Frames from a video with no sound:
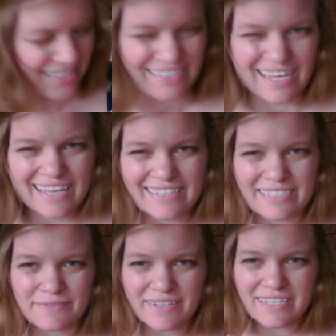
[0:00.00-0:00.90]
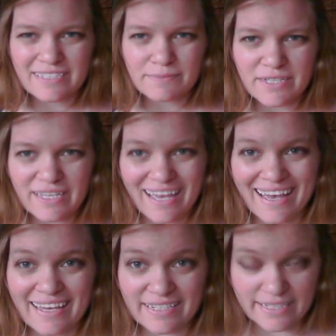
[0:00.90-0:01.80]
scientific to me,
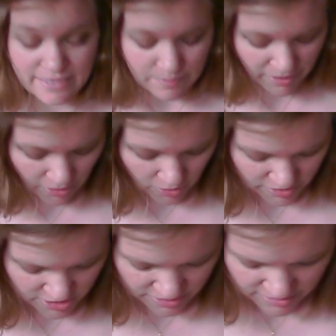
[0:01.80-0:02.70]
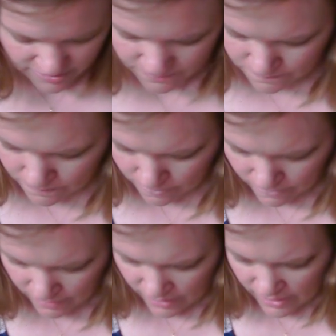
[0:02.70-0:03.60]
and he is a biologist.
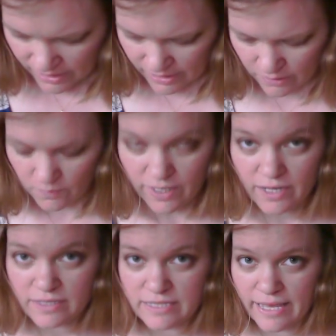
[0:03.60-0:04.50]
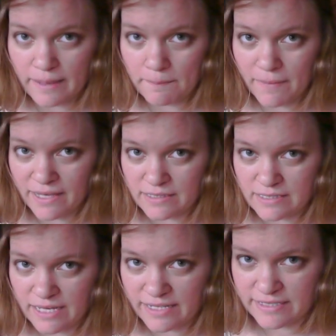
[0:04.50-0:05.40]
He wears a men's
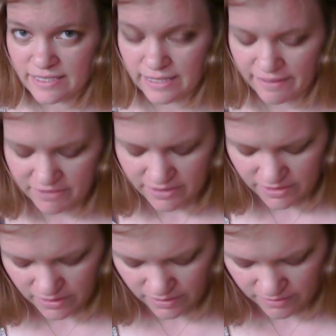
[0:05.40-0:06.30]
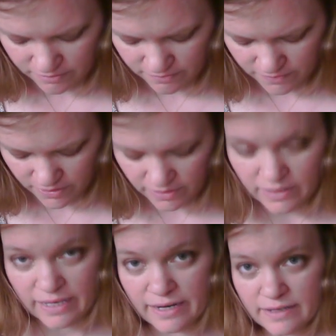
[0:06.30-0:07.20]
size 11
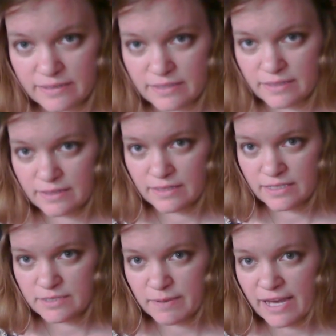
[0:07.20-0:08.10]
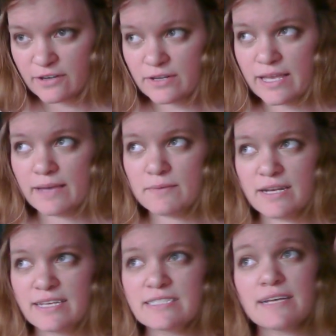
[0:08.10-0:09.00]
foot, and this pattern came in
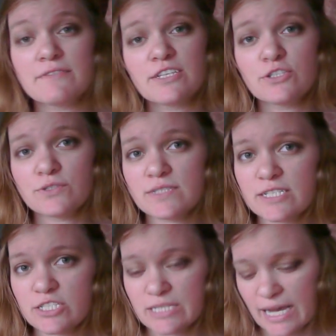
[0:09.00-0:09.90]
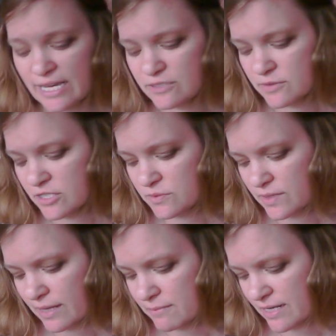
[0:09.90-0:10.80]
a 72 stitch size, which is
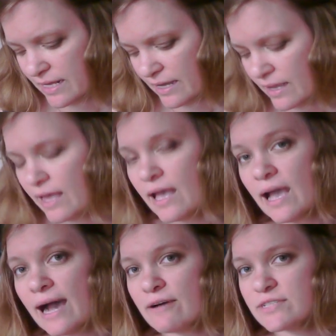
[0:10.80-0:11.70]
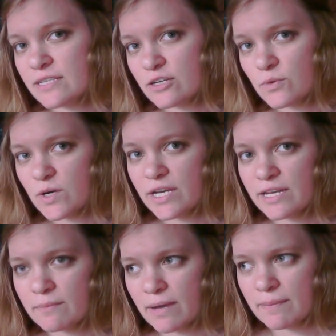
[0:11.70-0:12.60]
what I'm knitting. I was a little
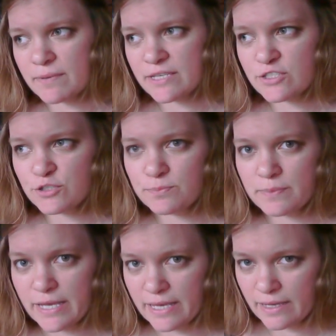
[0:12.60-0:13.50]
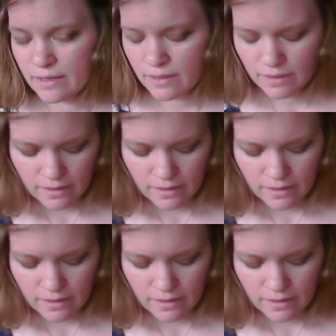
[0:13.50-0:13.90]
worried it might be too big